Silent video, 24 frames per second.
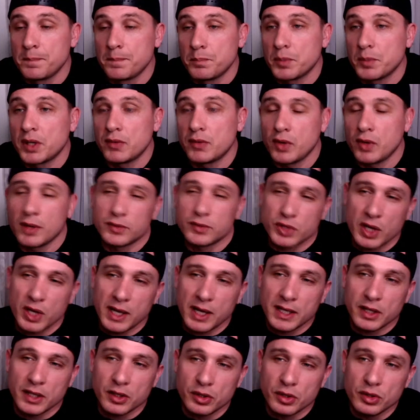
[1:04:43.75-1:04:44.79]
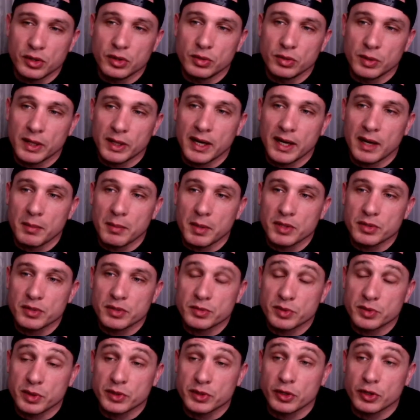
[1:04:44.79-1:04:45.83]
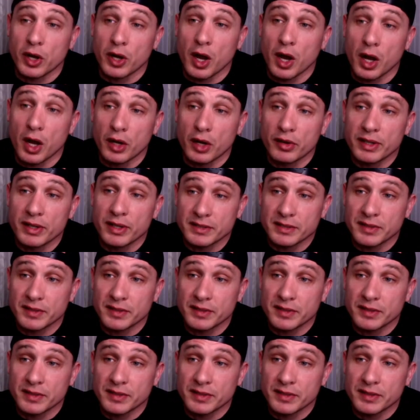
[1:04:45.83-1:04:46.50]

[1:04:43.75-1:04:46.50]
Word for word: But if you have training, you knew what kind of mushrooms was, or an utterance,